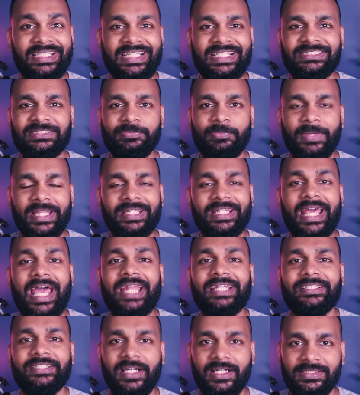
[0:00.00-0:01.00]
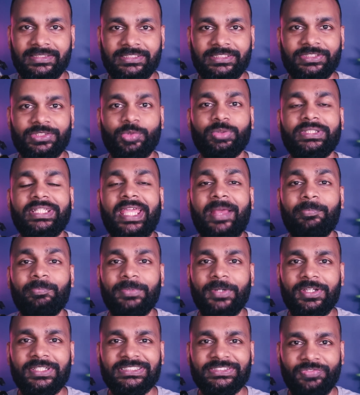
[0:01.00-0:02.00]
These men had guns, so the
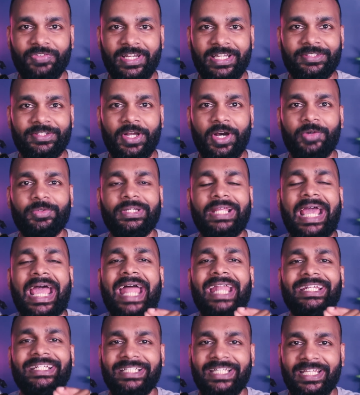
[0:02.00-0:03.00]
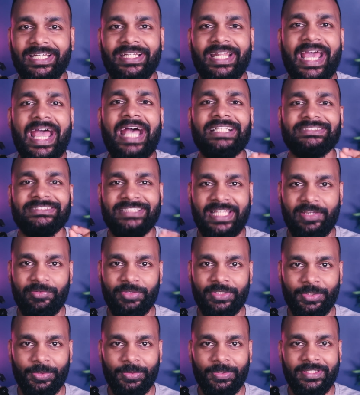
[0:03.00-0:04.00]
employees freaked out and did as they
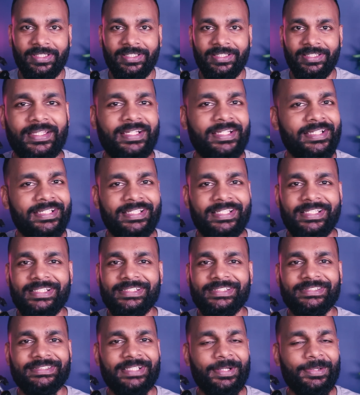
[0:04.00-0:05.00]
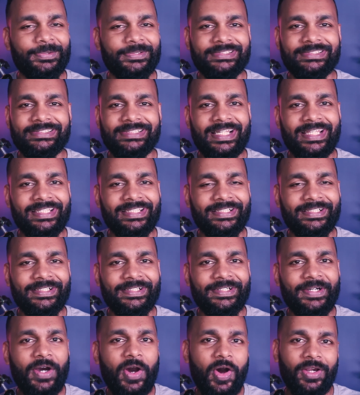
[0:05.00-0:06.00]
were told. Sounds like a
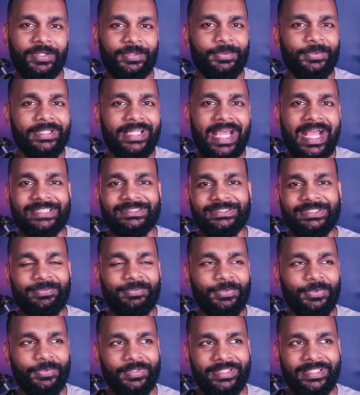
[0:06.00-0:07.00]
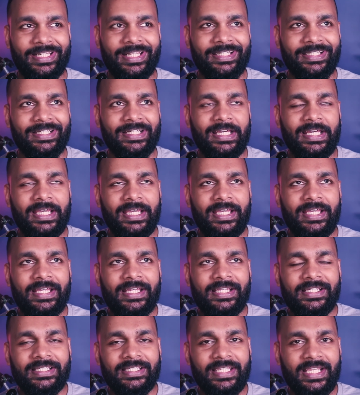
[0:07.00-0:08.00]
Hollywood action movie, right?
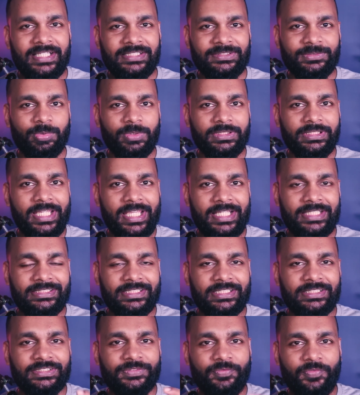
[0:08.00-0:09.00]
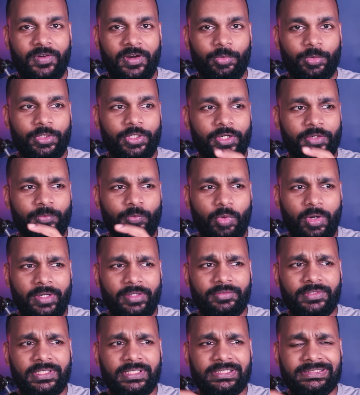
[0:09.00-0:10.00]
Guess what the agents found on
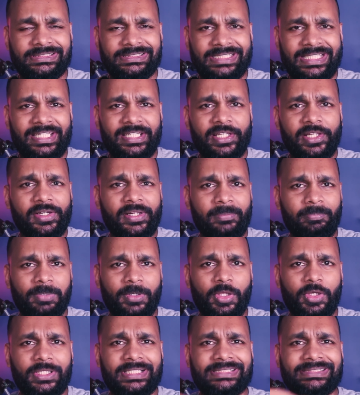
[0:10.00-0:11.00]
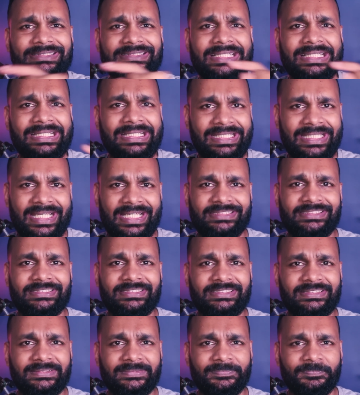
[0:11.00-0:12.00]
one of the senior employees'
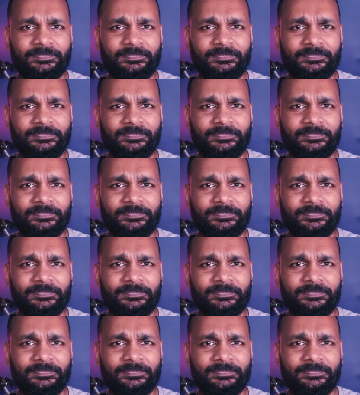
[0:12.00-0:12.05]
desks?